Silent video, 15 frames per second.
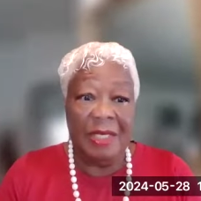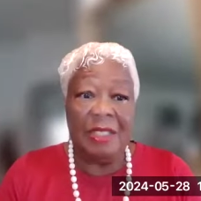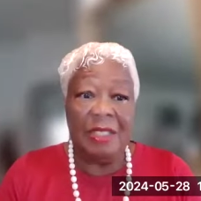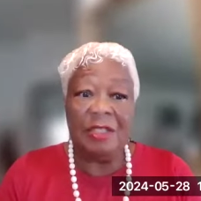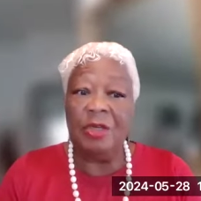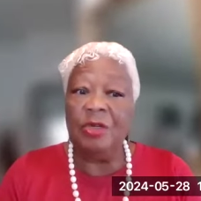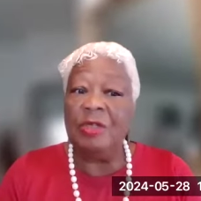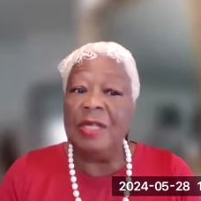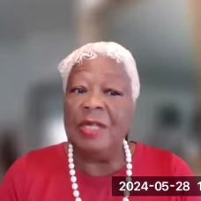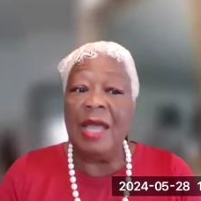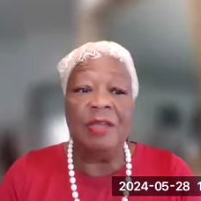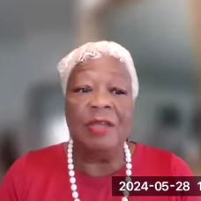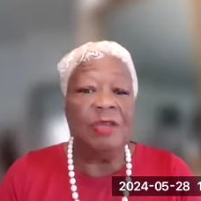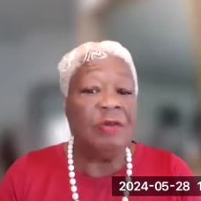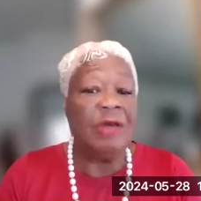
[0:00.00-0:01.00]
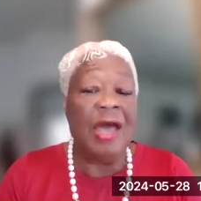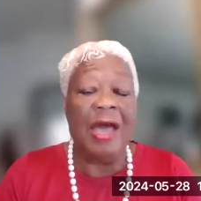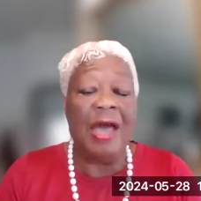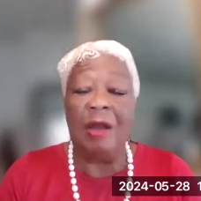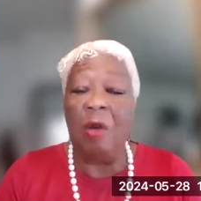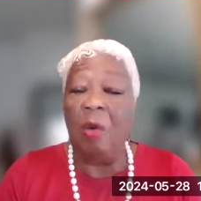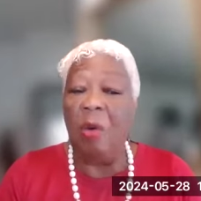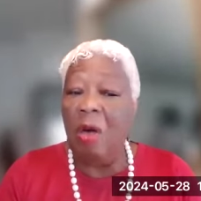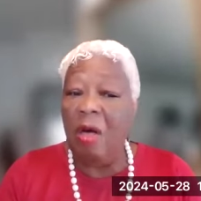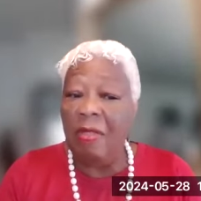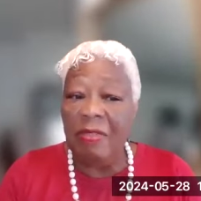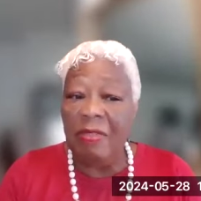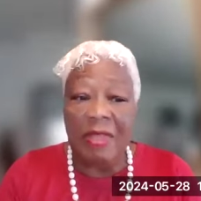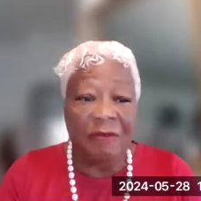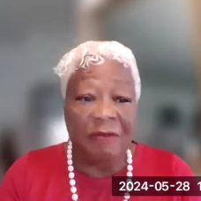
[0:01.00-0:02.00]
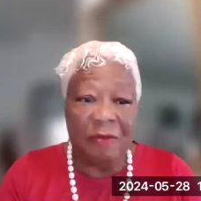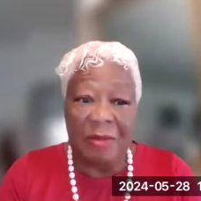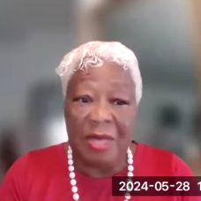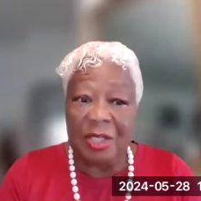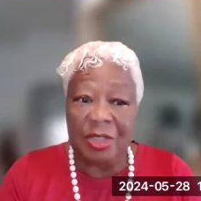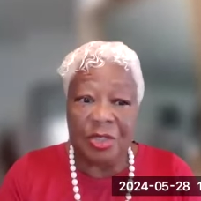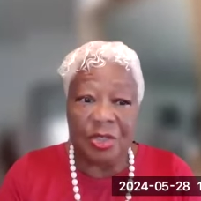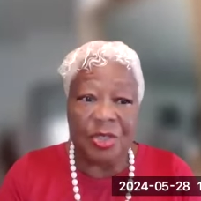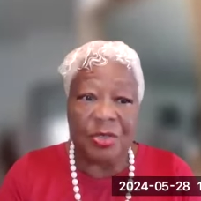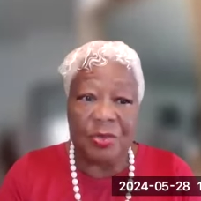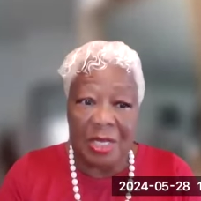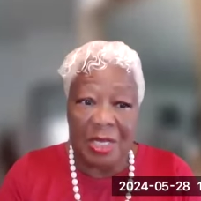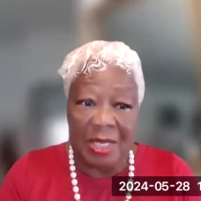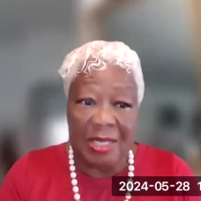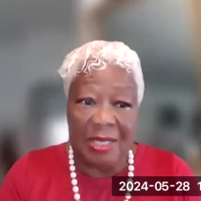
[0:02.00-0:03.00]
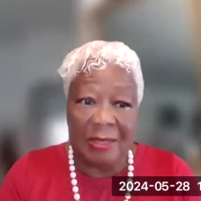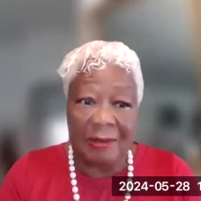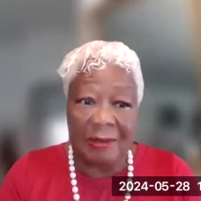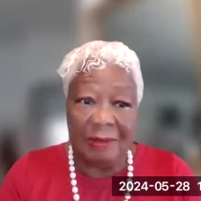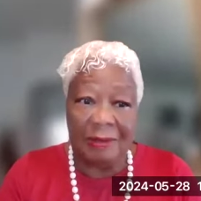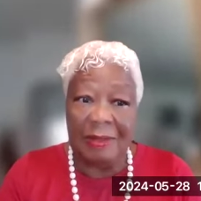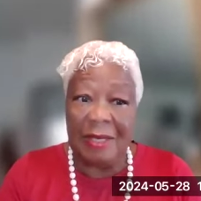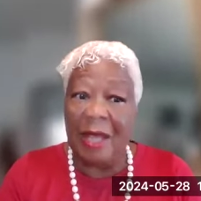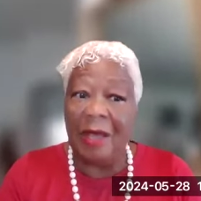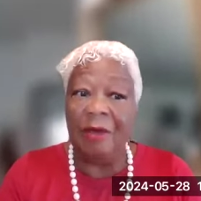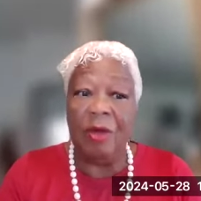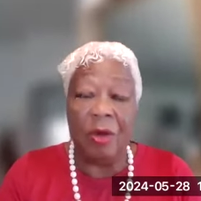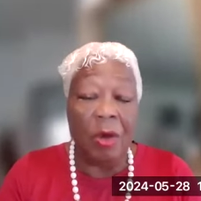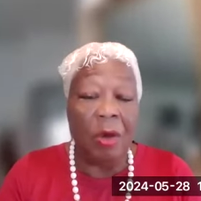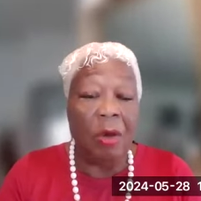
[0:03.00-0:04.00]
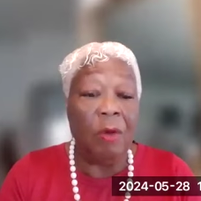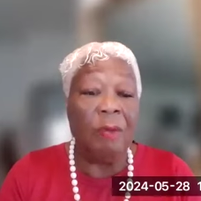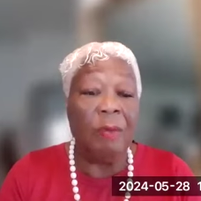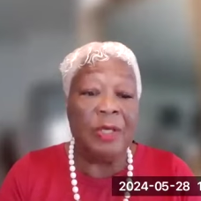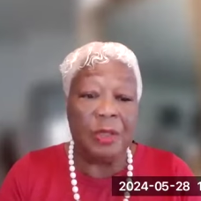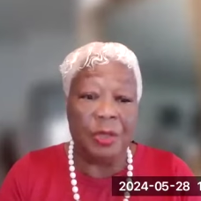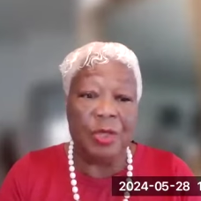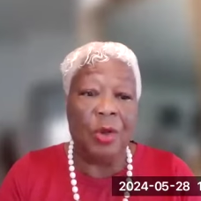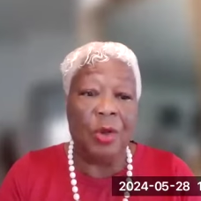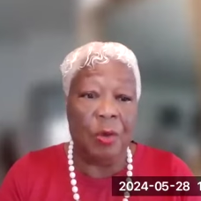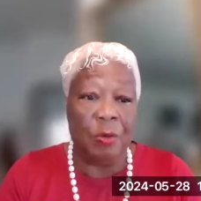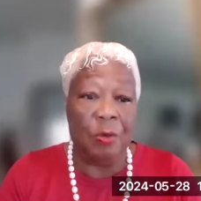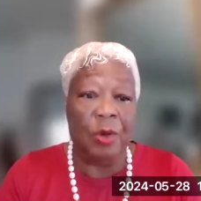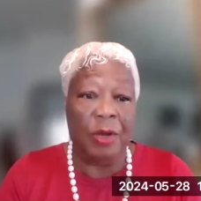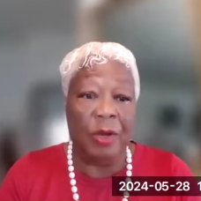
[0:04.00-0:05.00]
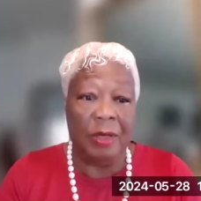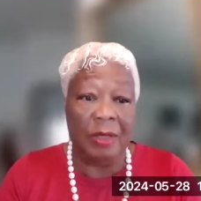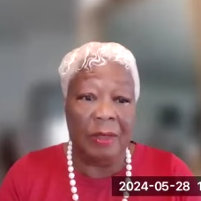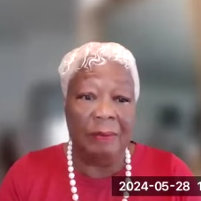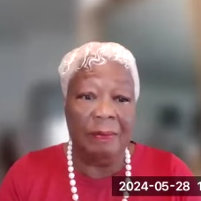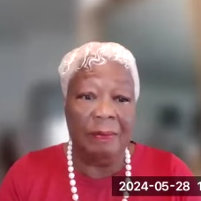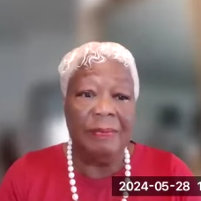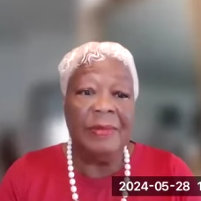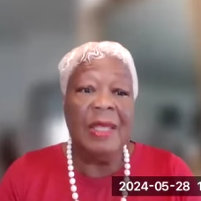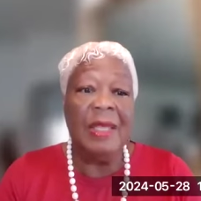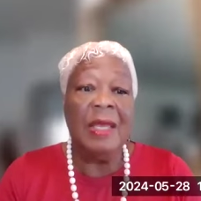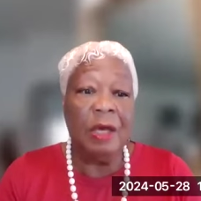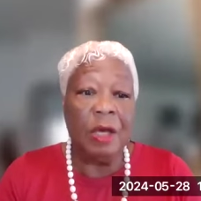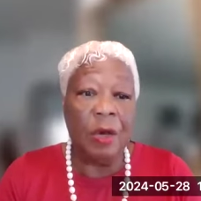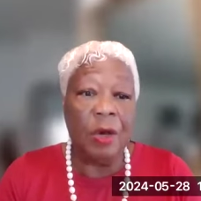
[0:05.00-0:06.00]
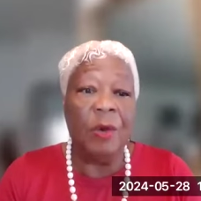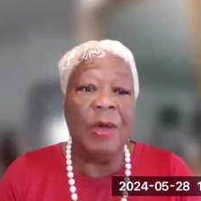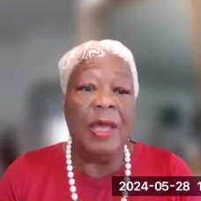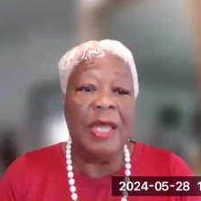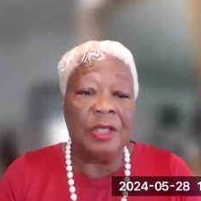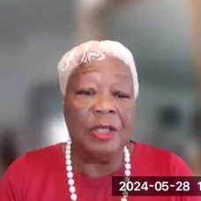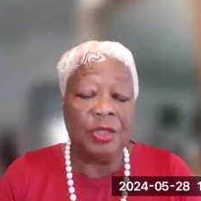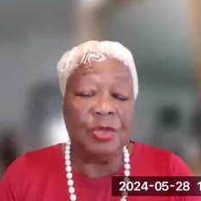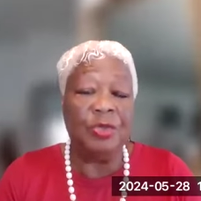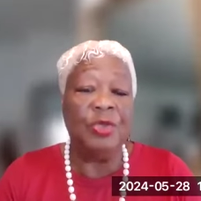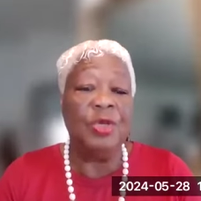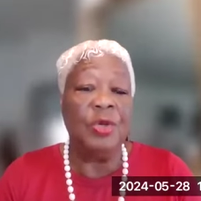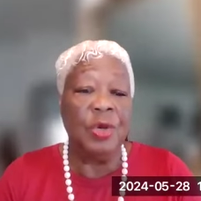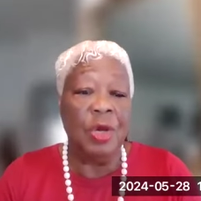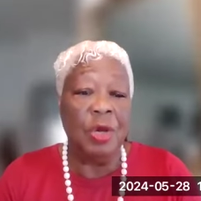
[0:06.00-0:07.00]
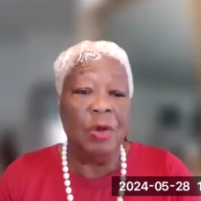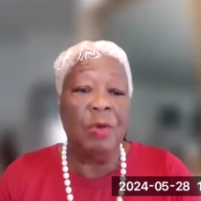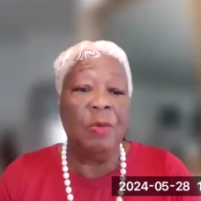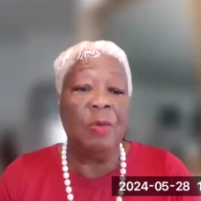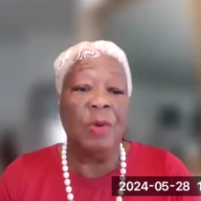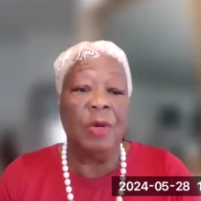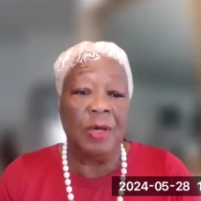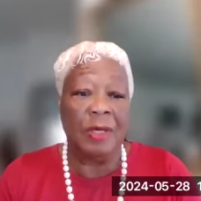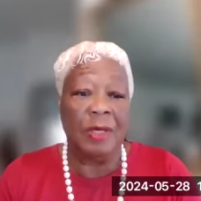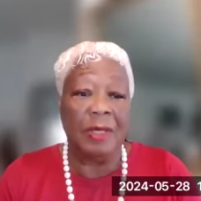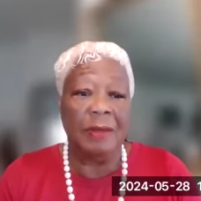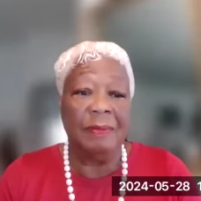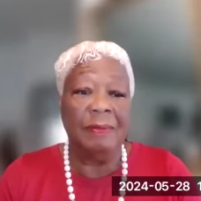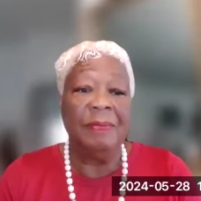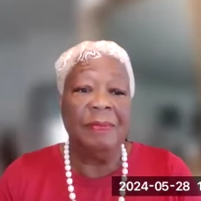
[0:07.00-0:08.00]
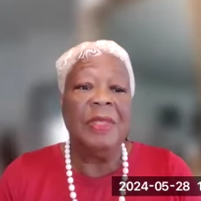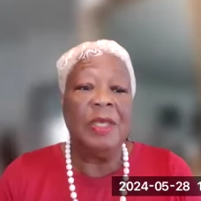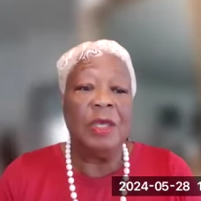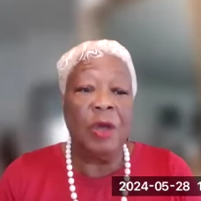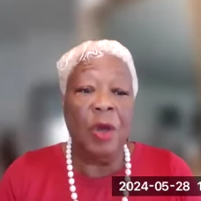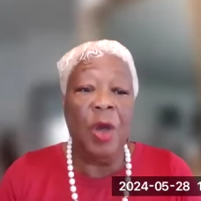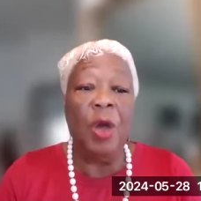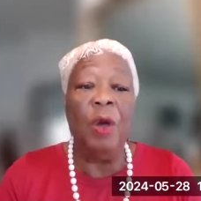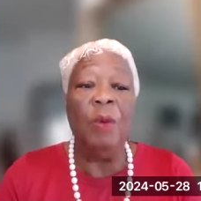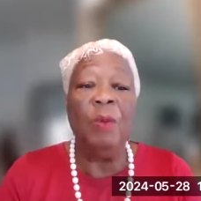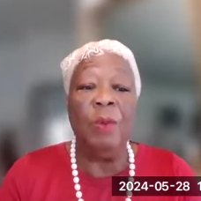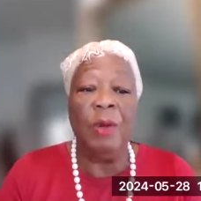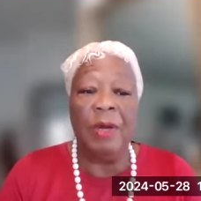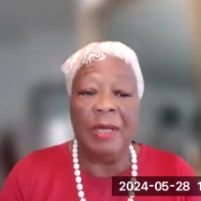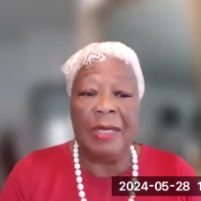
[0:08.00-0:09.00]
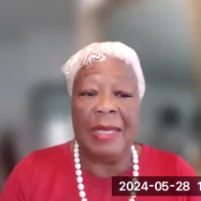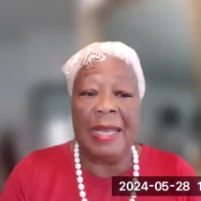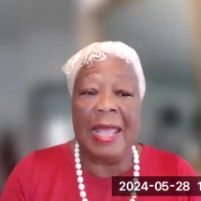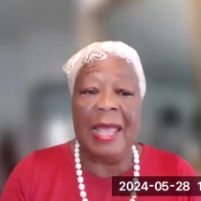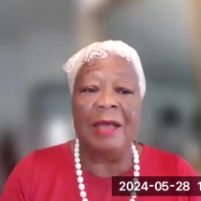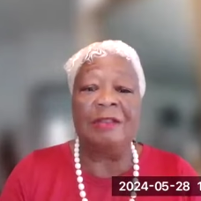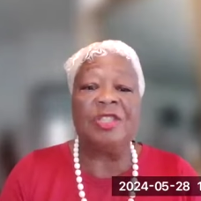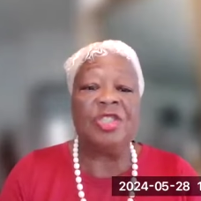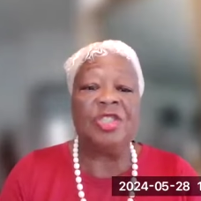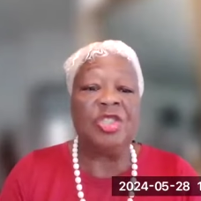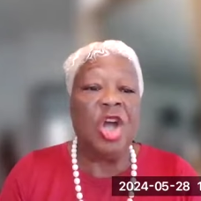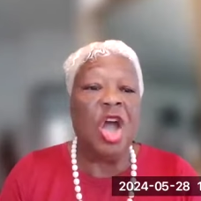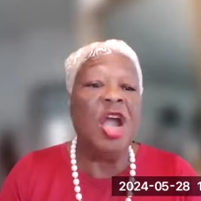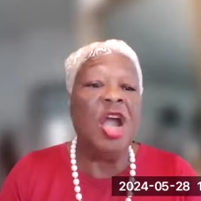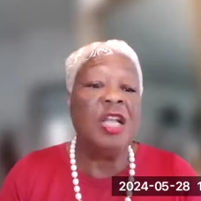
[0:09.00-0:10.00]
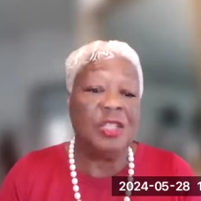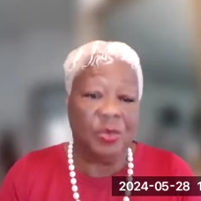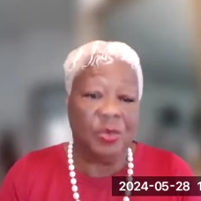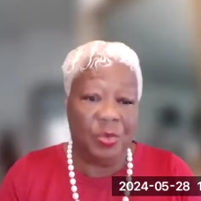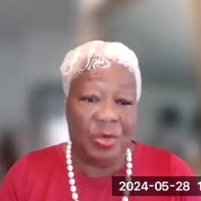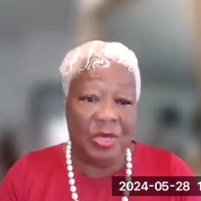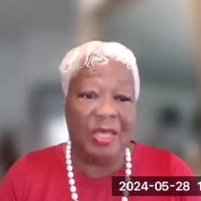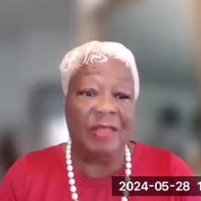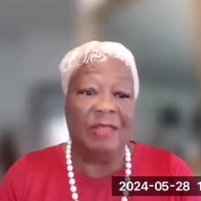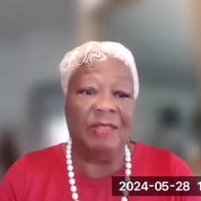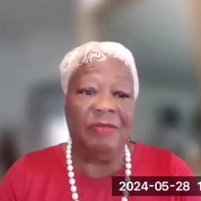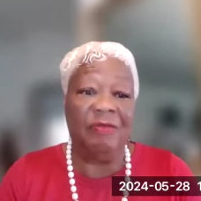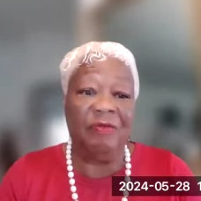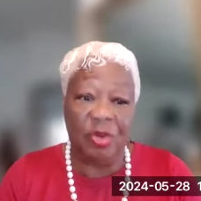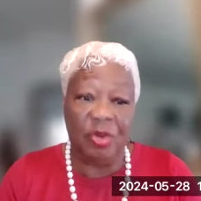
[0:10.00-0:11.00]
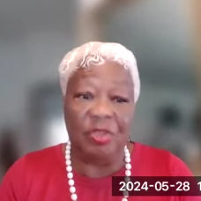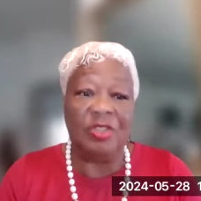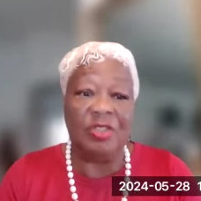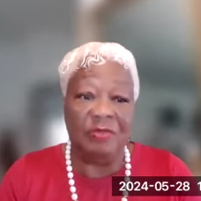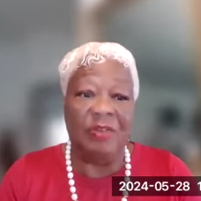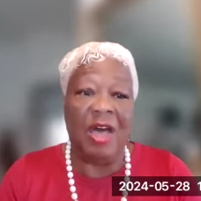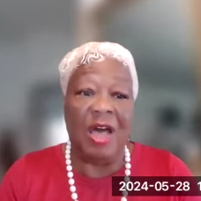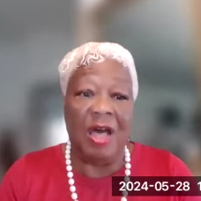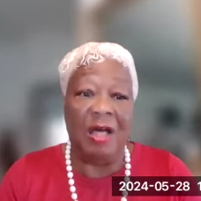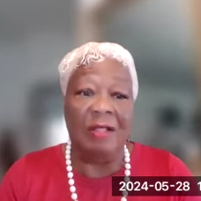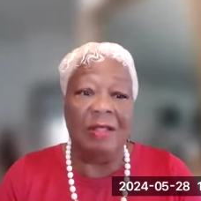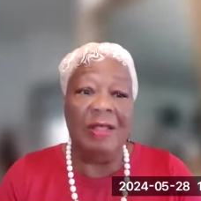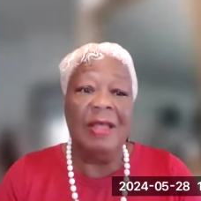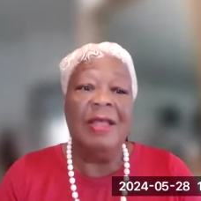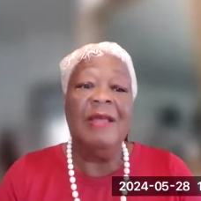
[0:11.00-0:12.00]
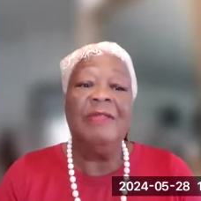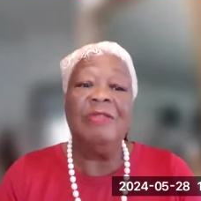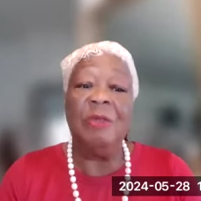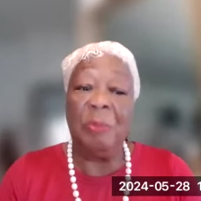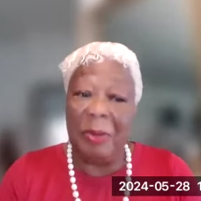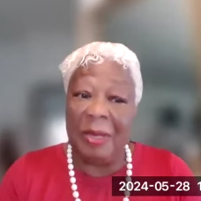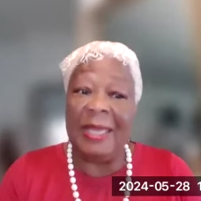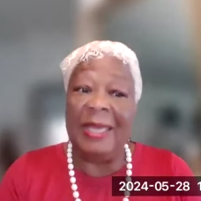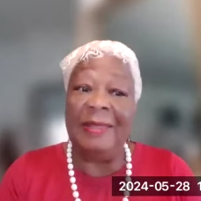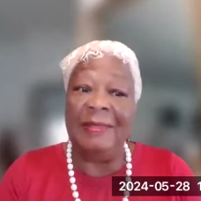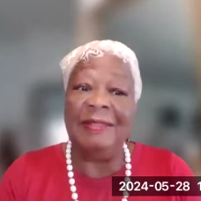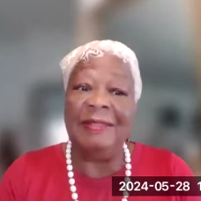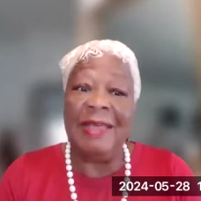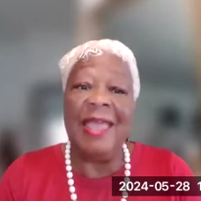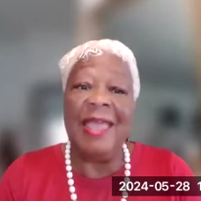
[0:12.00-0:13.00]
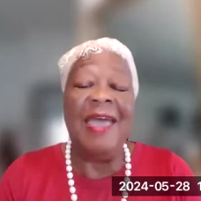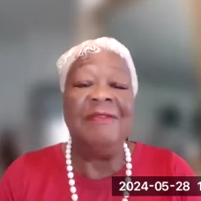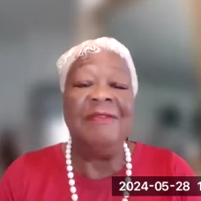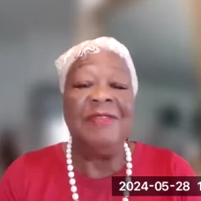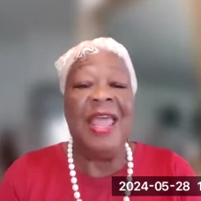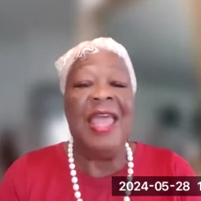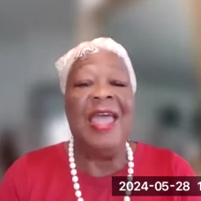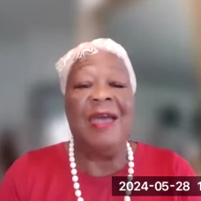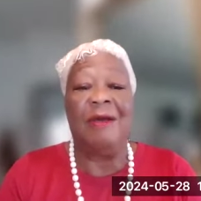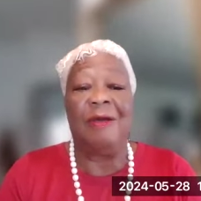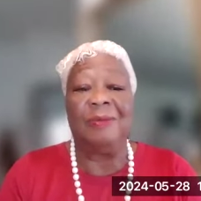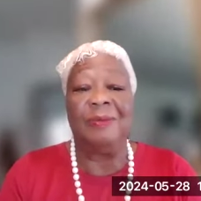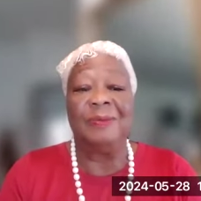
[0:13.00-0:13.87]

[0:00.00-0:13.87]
So now you got all the information you need. Now go home and do your homework. Go and do your homework. Your homework now starts with, first of all, the plan that they have now.